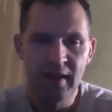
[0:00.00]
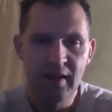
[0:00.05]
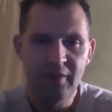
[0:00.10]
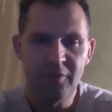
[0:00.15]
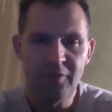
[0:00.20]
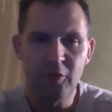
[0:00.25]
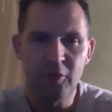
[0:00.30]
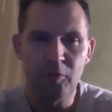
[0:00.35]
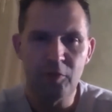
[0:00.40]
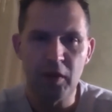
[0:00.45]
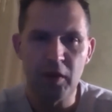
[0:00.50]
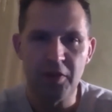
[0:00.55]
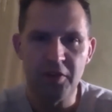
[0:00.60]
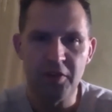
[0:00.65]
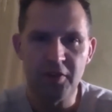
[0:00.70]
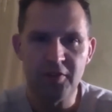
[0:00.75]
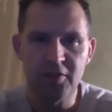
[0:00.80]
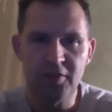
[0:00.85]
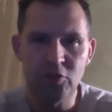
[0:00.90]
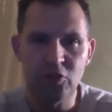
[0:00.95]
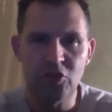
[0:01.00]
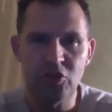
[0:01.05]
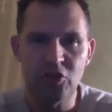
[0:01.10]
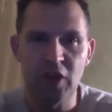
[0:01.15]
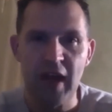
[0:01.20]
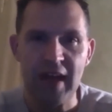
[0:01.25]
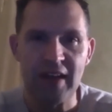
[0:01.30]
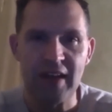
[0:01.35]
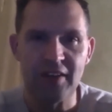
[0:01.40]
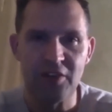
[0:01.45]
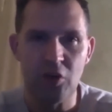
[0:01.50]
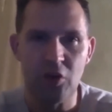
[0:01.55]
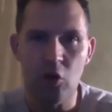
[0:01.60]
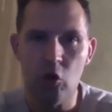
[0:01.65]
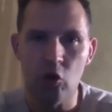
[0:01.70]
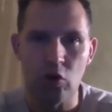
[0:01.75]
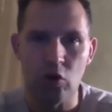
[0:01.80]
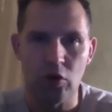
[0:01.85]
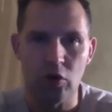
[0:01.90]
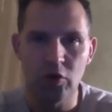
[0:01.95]
full brother to Giant
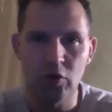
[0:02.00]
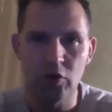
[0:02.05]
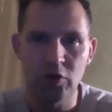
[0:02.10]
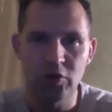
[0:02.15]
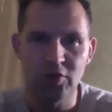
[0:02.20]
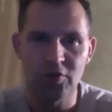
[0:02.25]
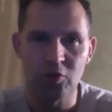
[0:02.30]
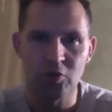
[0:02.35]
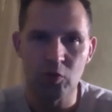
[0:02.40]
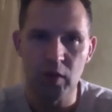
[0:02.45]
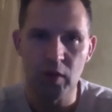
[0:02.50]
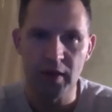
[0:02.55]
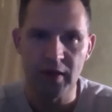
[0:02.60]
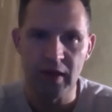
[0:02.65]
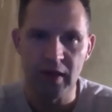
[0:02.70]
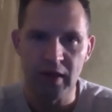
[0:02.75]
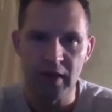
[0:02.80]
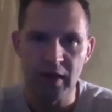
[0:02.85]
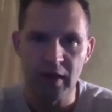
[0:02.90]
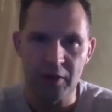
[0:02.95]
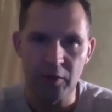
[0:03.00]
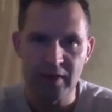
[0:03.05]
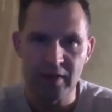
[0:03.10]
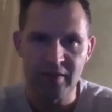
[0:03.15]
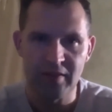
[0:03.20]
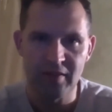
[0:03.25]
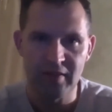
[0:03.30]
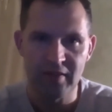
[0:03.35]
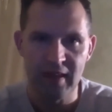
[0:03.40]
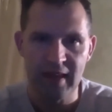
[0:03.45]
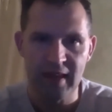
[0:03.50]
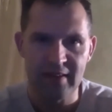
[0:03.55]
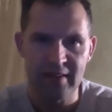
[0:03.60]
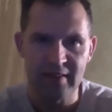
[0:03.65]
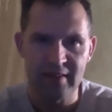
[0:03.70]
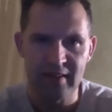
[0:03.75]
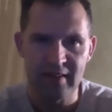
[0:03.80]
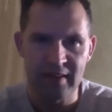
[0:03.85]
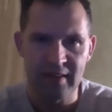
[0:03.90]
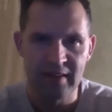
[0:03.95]
Oak, who used to run a lot of races
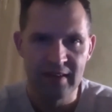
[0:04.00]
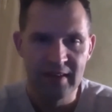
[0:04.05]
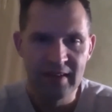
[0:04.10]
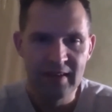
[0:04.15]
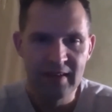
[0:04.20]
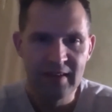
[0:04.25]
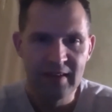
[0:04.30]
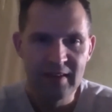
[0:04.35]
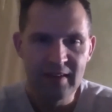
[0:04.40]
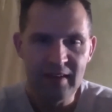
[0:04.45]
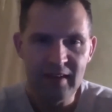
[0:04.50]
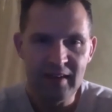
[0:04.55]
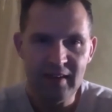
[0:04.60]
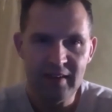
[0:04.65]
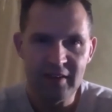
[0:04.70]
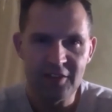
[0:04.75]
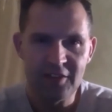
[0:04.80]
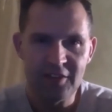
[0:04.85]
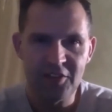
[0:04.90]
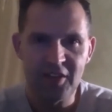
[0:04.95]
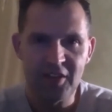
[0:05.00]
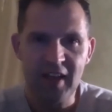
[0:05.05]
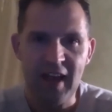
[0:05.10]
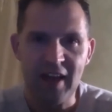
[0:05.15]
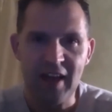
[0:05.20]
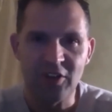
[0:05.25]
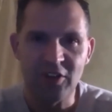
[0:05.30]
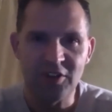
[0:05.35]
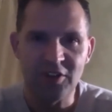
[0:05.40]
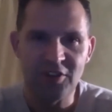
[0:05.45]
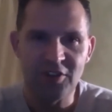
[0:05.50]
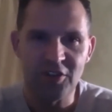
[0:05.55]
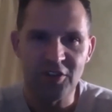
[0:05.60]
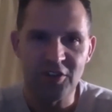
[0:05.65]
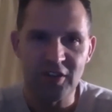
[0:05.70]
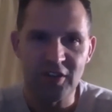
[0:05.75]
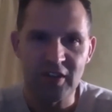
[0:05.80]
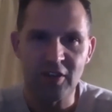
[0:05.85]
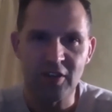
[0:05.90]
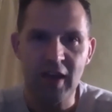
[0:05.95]
in the Chicago
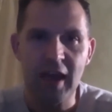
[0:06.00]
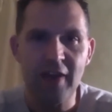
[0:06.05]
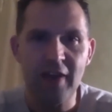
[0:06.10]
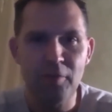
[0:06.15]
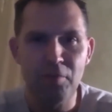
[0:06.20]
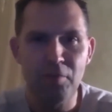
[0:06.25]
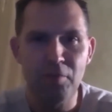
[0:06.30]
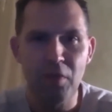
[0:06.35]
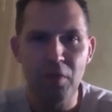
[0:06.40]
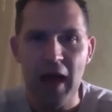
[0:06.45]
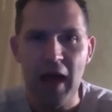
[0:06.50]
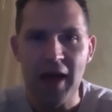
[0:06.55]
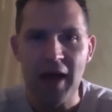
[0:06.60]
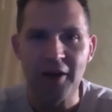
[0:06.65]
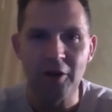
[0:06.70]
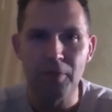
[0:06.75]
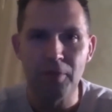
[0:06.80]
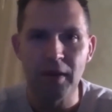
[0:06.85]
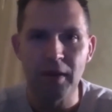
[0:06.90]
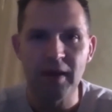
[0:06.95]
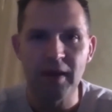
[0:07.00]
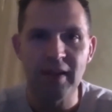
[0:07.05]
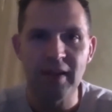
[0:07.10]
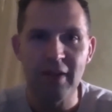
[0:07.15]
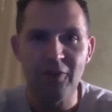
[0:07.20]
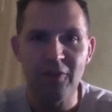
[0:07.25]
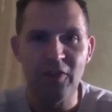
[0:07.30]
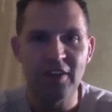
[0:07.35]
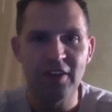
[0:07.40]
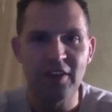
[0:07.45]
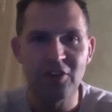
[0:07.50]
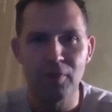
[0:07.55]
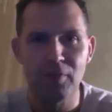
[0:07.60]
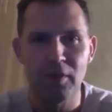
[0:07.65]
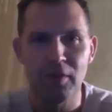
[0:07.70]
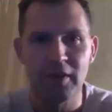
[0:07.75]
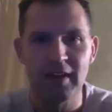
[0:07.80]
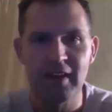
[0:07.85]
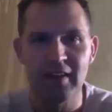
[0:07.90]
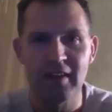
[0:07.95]
circuits. Kind of a plotter, but he definitely should
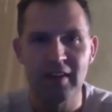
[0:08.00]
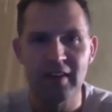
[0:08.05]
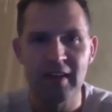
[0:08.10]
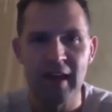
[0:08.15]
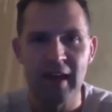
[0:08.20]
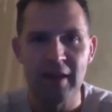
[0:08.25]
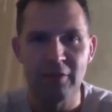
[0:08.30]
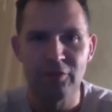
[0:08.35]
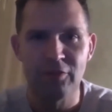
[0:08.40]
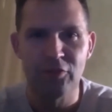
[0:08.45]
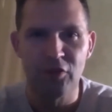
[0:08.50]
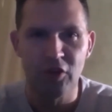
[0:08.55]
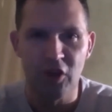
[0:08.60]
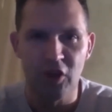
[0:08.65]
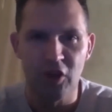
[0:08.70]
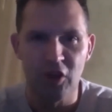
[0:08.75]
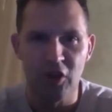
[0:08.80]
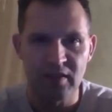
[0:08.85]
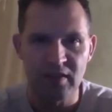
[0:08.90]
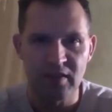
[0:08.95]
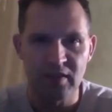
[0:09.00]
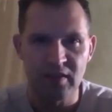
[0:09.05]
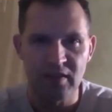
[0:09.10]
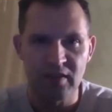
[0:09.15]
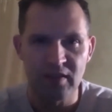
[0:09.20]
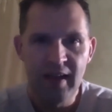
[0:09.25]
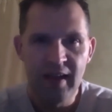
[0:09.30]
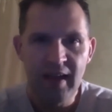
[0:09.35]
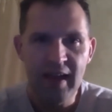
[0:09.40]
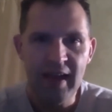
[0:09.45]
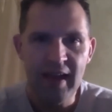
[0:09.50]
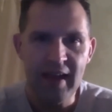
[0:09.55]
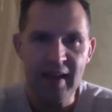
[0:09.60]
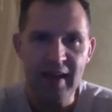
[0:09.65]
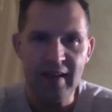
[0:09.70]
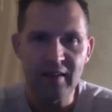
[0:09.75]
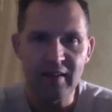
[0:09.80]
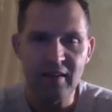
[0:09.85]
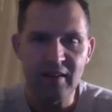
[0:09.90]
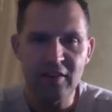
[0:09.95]
be able to get the 9 furlongs.
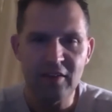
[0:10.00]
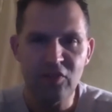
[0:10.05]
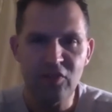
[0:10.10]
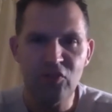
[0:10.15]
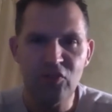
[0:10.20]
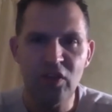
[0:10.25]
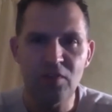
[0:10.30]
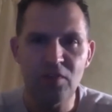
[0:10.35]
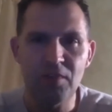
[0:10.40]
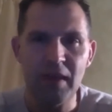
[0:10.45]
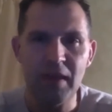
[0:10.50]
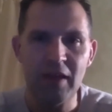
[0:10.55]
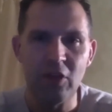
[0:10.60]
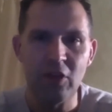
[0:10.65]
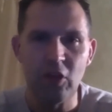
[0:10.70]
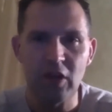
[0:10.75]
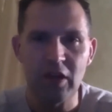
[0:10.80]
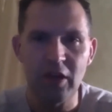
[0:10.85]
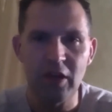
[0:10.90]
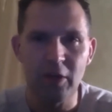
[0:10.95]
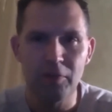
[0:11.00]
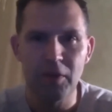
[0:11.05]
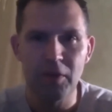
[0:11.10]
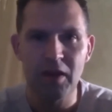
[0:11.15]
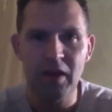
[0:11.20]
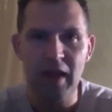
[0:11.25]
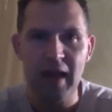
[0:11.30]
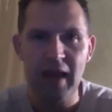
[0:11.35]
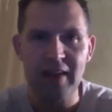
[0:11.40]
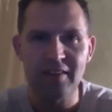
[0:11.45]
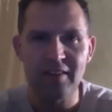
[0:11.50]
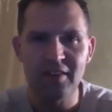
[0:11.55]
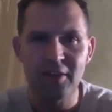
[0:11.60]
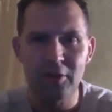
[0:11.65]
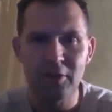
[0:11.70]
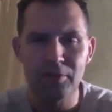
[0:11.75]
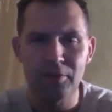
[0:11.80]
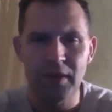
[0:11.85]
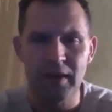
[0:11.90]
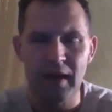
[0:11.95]
And this field may look a little bit
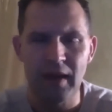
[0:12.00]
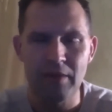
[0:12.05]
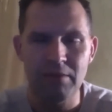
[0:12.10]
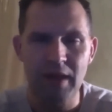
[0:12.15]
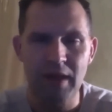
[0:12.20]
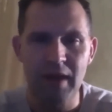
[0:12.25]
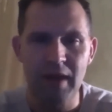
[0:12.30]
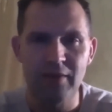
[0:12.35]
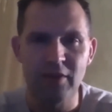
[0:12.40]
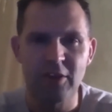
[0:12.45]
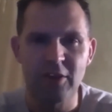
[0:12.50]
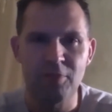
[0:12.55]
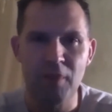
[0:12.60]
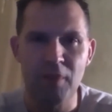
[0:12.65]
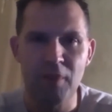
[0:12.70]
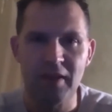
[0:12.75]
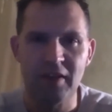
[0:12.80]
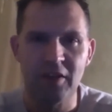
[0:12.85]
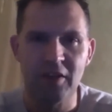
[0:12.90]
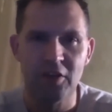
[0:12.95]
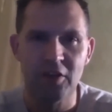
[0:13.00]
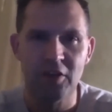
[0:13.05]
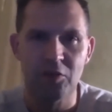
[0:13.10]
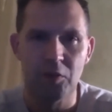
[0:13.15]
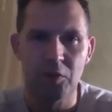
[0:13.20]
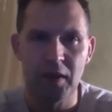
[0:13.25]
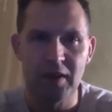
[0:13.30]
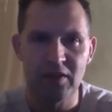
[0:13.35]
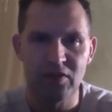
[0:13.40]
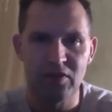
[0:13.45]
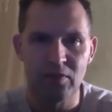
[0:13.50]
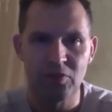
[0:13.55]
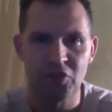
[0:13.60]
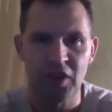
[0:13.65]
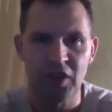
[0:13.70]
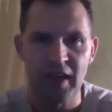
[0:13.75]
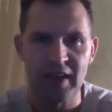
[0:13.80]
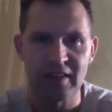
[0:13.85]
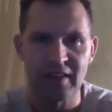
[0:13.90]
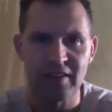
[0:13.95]
classier, but I'm kind of expecting a good race from
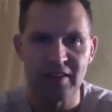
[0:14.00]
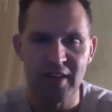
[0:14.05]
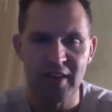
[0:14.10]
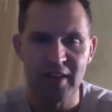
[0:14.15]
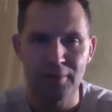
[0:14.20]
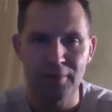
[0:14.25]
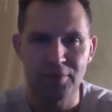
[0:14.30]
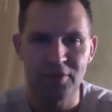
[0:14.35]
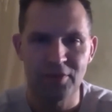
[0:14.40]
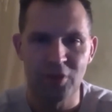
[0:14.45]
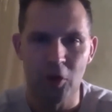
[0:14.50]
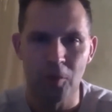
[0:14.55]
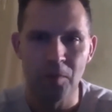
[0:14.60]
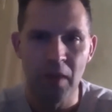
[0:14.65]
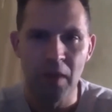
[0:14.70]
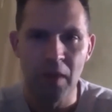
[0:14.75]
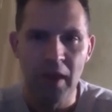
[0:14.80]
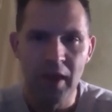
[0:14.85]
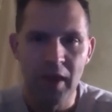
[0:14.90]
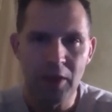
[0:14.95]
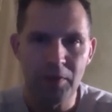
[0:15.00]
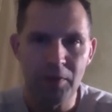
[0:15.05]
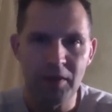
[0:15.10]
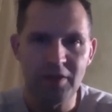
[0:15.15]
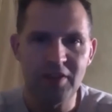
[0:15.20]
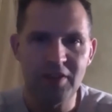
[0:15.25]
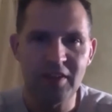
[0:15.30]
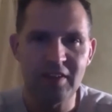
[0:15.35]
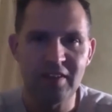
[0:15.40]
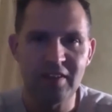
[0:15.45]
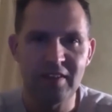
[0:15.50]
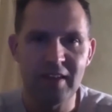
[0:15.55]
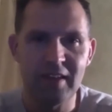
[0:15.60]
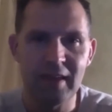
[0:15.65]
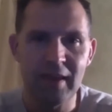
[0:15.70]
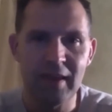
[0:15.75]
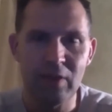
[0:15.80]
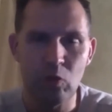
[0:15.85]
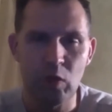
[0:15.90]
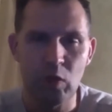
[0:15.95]
Giant Step. So it'll be interesting to
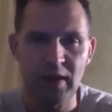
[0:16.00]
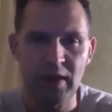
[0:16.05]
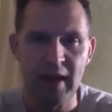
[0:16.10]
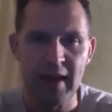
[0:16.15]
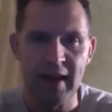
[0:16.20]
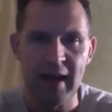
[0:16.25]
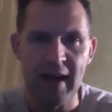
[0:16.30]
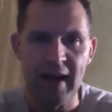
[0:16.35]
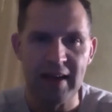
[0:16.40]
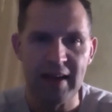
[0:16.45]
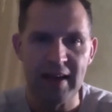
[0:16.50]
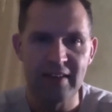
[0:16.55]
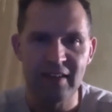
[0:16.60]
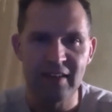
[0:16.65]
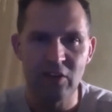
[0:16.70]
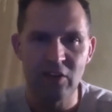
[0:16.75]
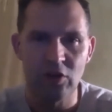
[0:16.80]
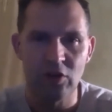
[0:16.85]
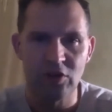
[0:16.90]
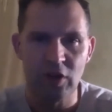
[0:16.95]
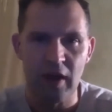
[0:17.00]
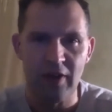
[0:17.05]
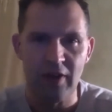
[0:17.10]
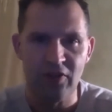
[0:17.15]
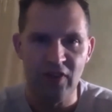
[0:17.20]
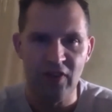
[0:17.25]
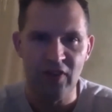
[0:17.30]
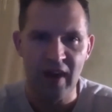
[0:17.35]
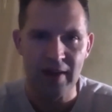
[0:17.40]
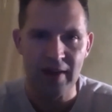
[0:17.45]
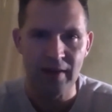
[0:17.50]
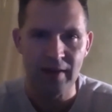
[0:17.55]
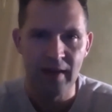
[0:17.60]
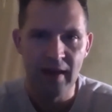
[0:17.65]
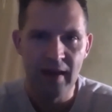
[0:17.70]
see what kind of odds he goes off at.